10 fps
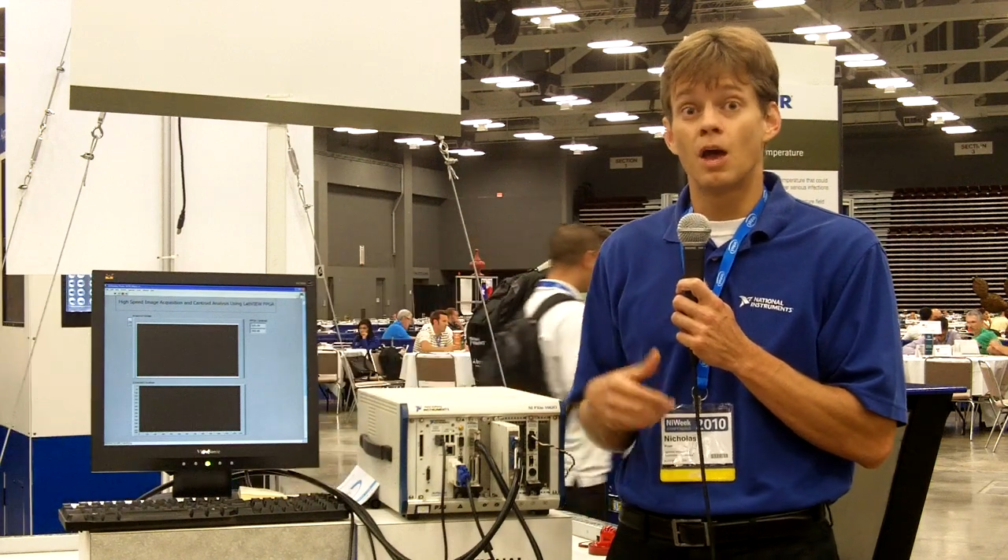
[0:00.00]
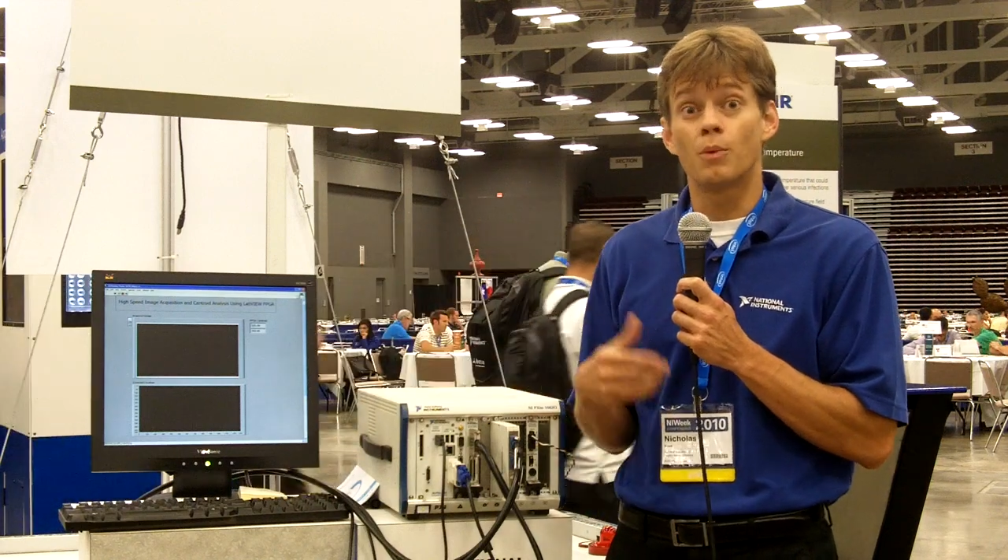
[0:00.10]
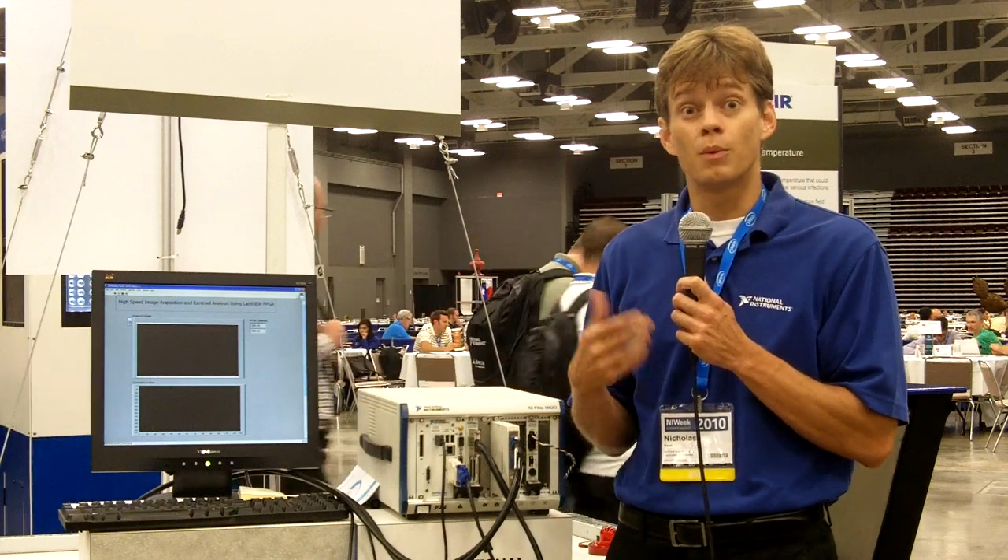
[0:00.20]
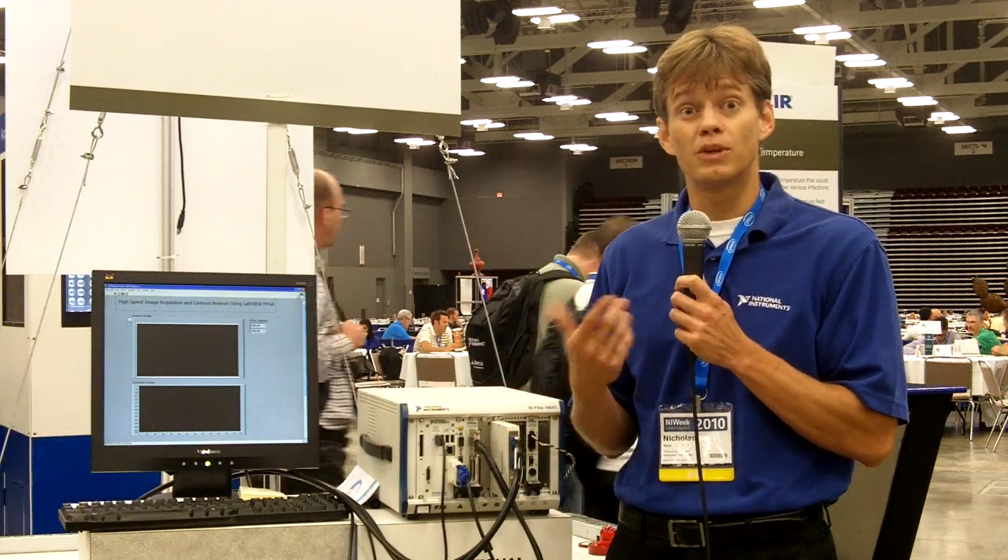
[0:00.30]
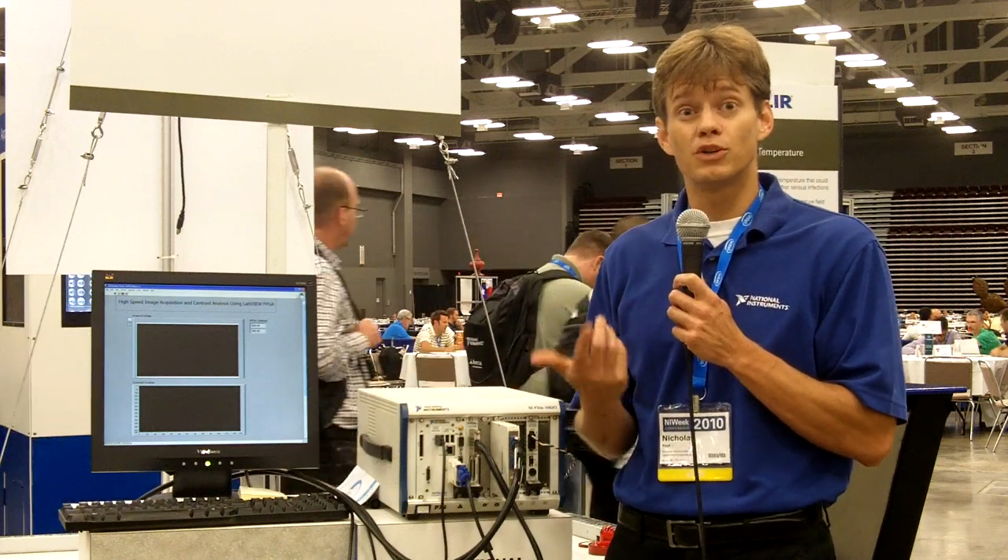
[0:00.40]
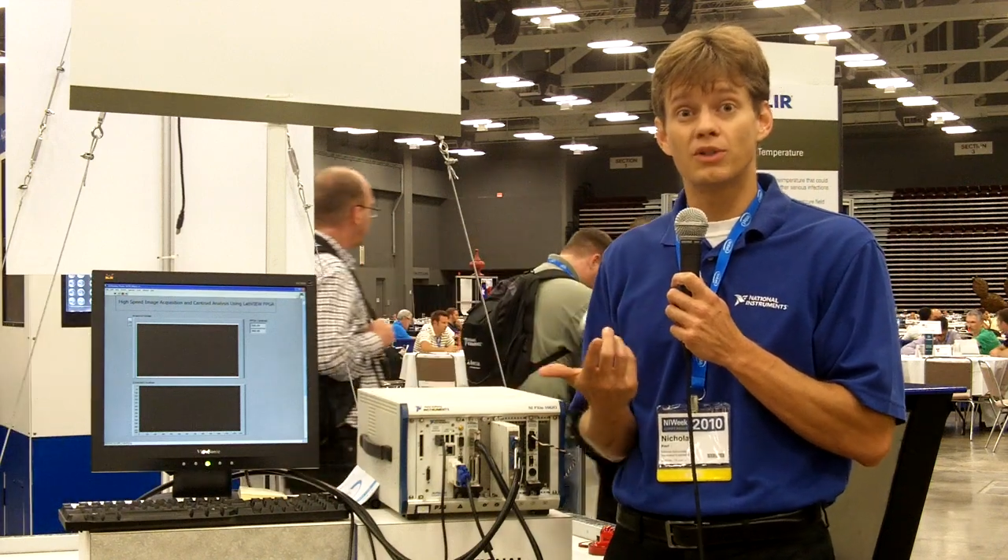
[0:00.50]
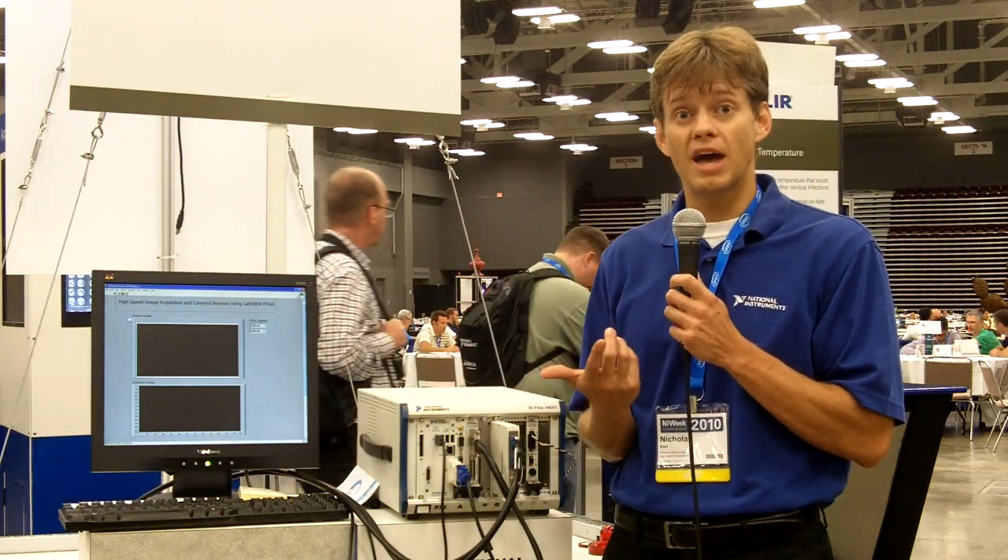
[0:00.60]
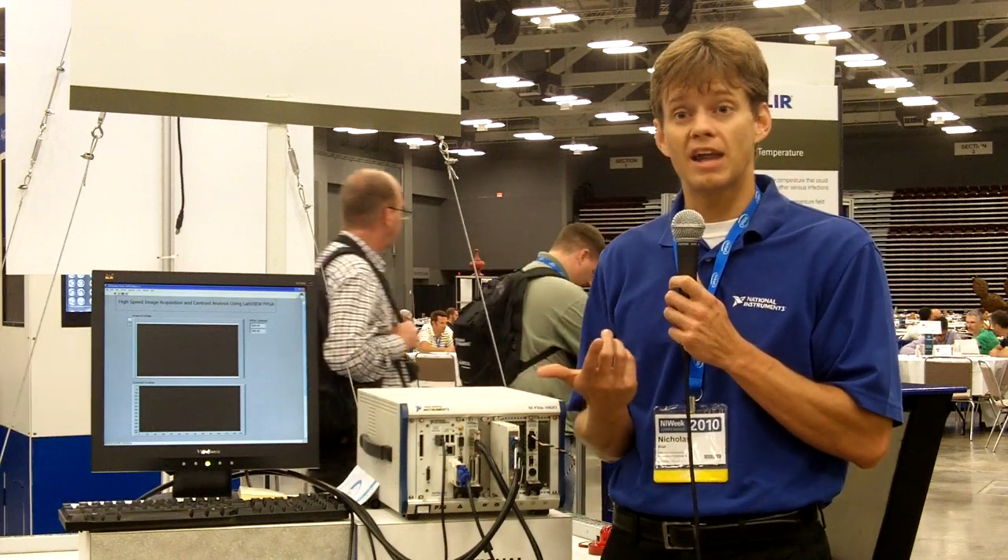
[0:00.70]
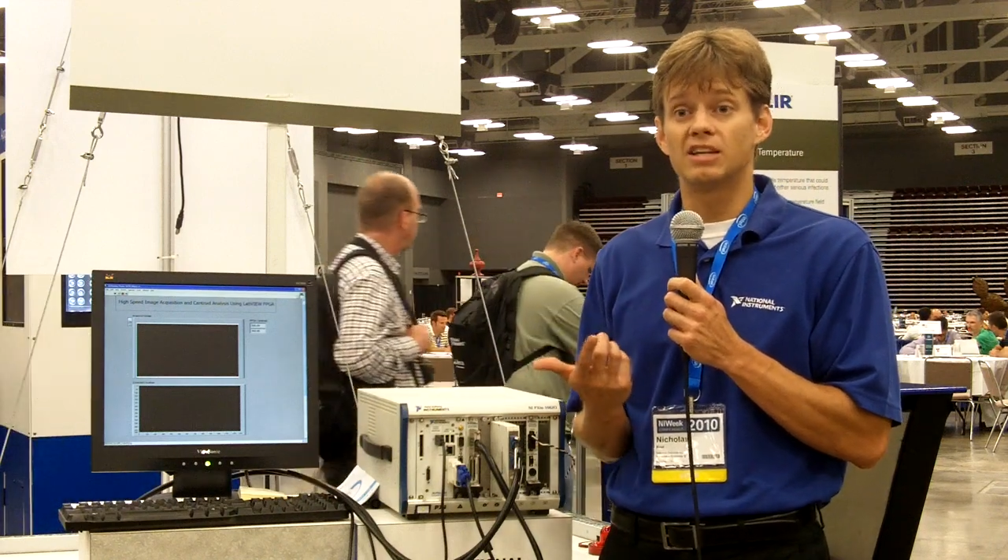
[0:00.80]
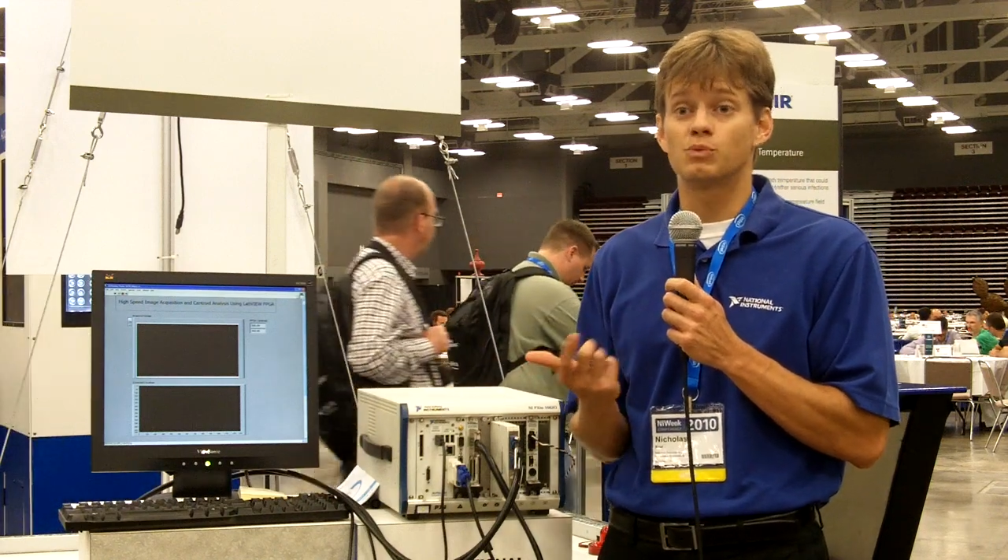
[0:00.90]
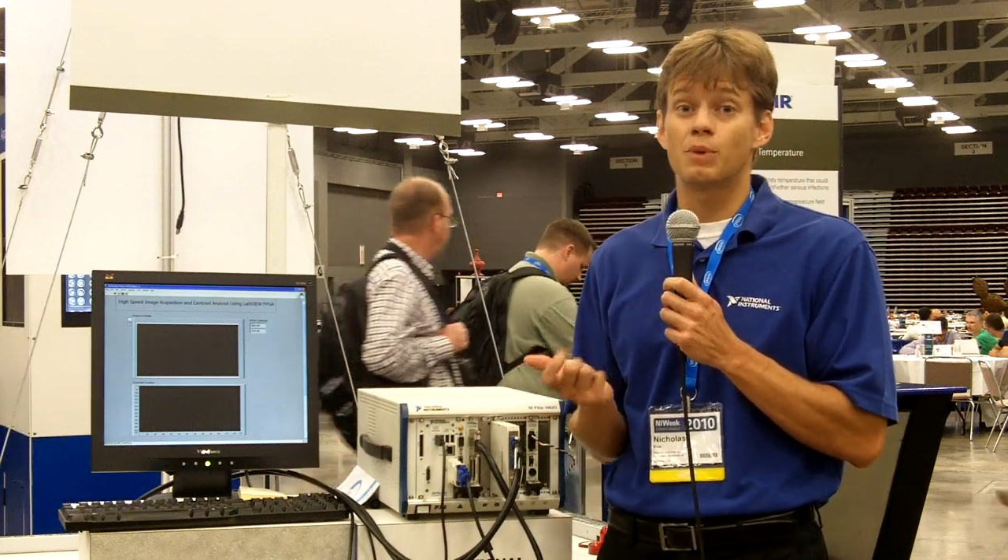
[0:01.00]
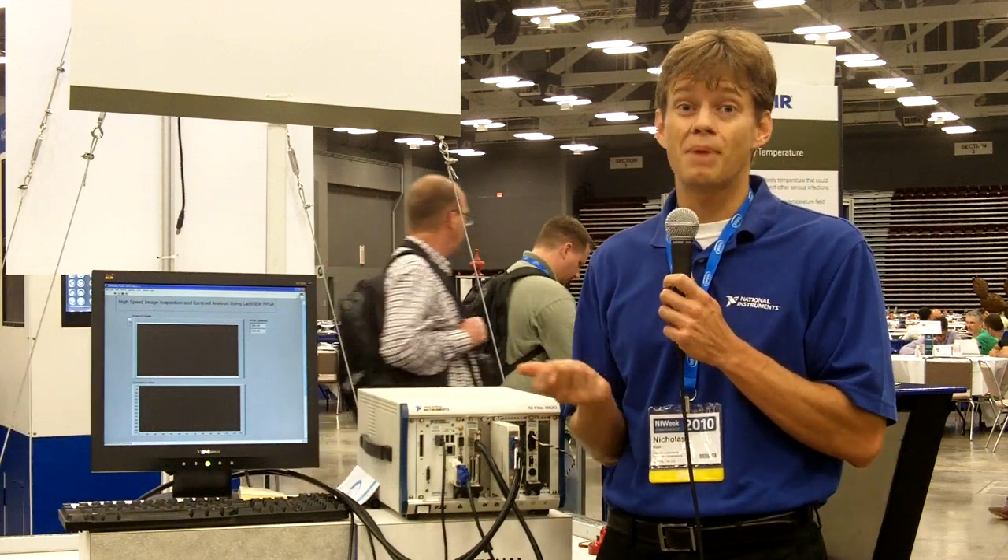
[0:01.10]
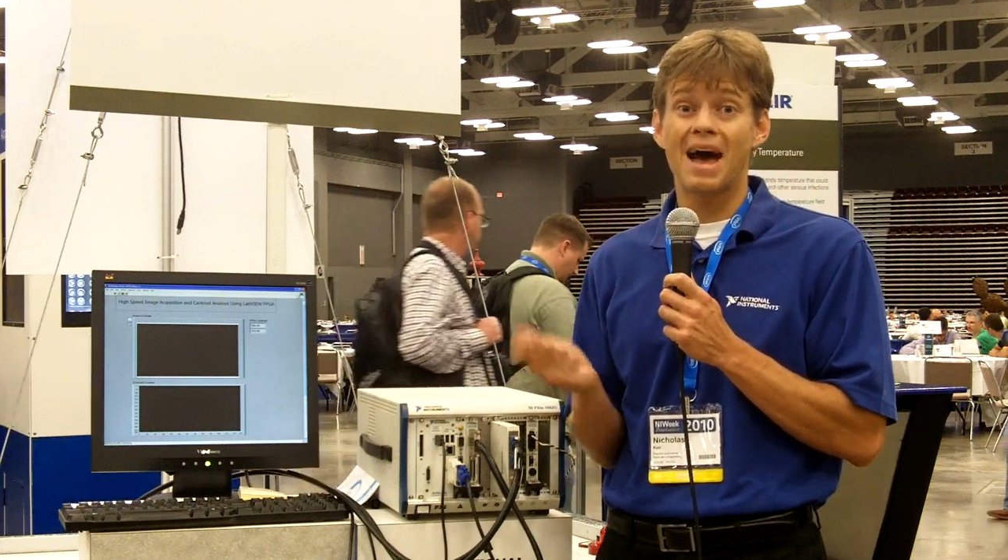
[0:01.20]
And when we do that is we